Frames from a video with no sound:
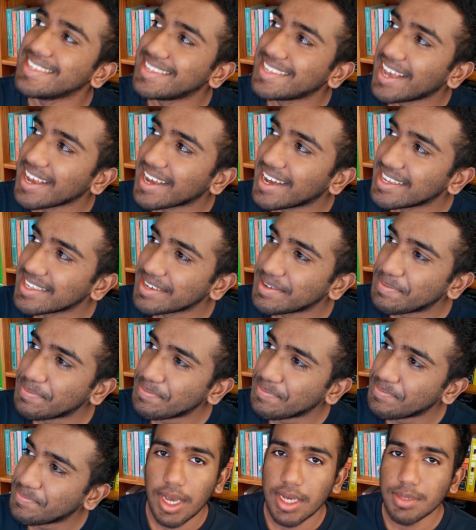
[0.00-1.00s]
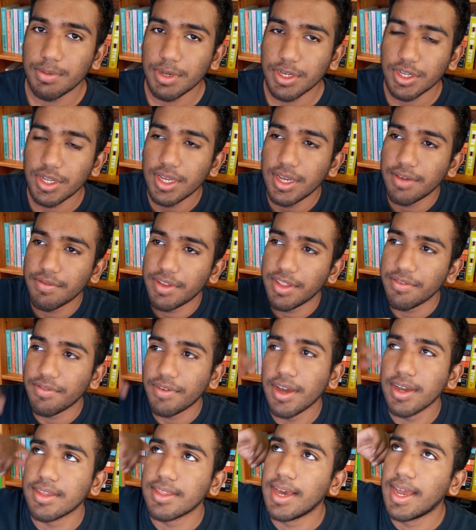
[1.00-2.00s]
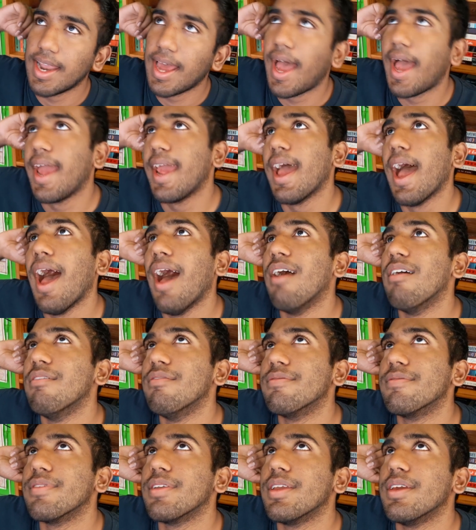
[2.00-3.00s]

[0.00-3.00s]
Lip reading: Sarcasm. Especially given the fact that I have,